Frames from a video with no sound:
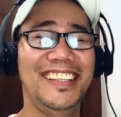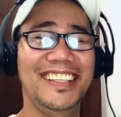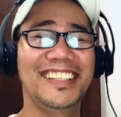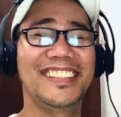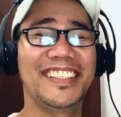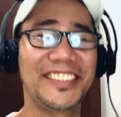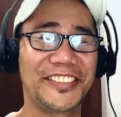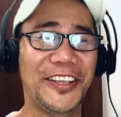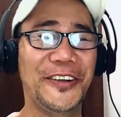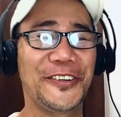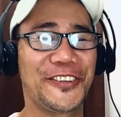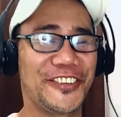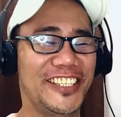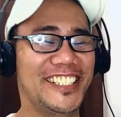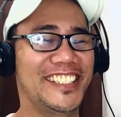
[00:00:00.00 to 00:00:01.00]
This is so
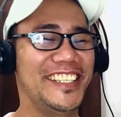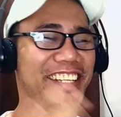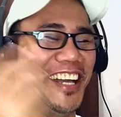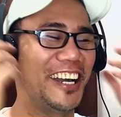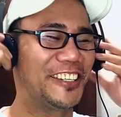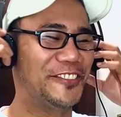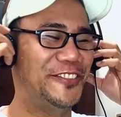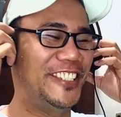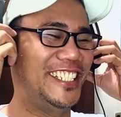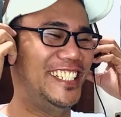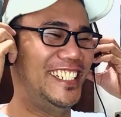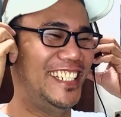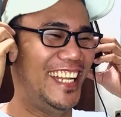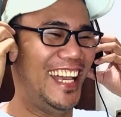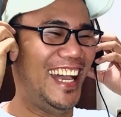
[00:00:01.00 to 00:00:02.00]
Christian
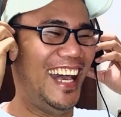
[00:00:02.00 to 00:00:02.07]
Ochman.